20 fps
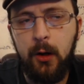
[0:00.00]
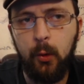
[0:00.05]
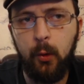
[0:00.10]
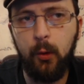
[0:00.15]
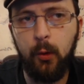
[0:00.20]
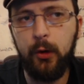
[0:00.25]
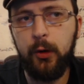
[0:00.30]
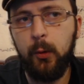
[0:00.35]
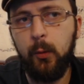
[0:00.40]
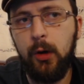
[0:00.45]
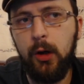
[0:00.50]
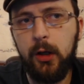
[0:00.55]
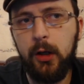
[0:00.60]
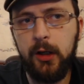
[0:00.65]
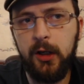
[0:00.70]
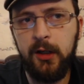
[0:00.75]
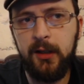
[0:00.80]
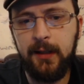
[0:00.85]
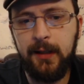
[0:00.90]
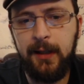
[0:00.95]
or to walk
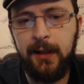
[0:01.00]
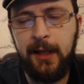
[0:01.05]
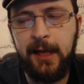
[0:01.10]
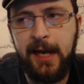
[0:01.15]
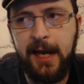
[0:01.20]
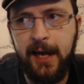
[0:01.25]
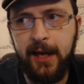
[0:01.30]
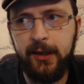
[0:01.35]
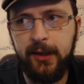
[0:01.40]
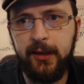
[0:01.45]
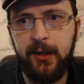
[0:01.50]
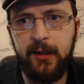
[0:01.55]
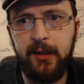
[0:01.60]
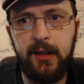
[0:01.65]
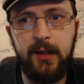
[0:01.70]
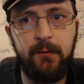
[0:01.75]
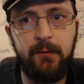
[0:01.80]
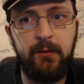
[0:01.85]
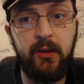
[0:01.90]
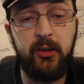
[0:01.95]
unclad and
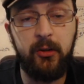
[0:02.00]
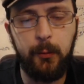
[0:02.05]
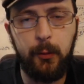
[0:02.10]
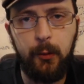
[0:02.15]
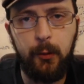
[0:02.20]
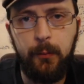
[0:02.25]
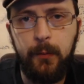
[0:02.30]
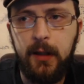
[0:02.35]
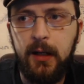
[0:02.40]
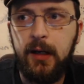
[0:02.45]
invisible.